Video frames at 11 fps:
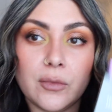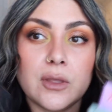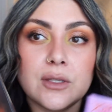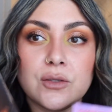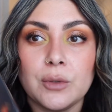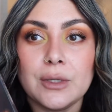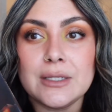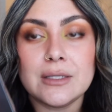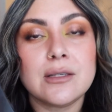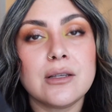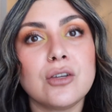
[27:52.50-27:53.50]
this one
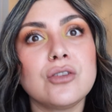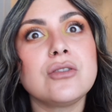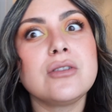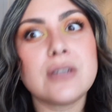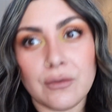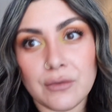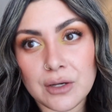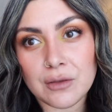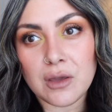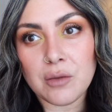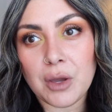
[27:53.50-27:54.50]
is
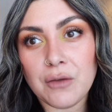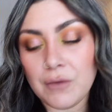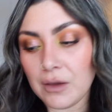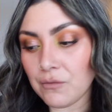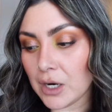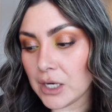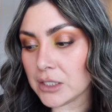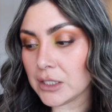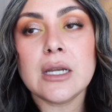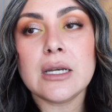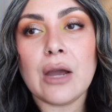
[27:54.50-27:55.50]
definitely my
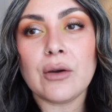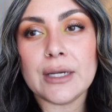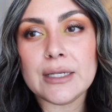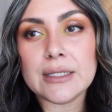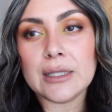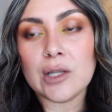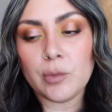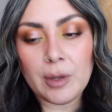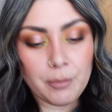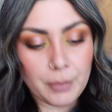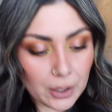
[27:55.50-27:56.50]
favorite. Now it is a little
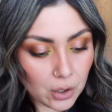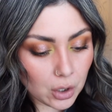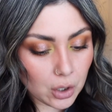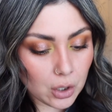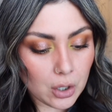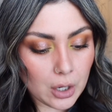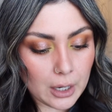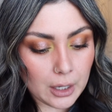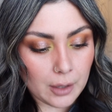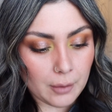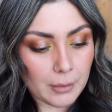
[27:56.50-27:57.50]
bit bigger.
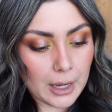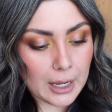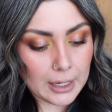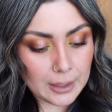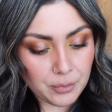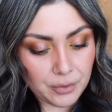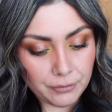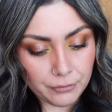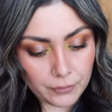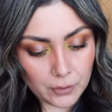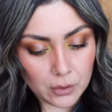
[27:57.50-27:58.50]
I
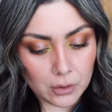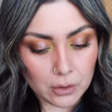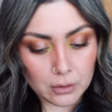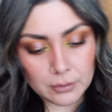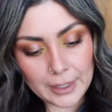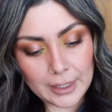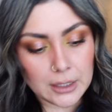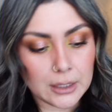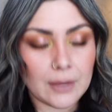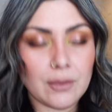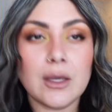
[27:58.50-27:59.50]
prefer,
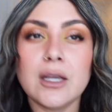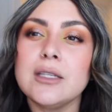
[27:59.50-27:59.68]
like, I think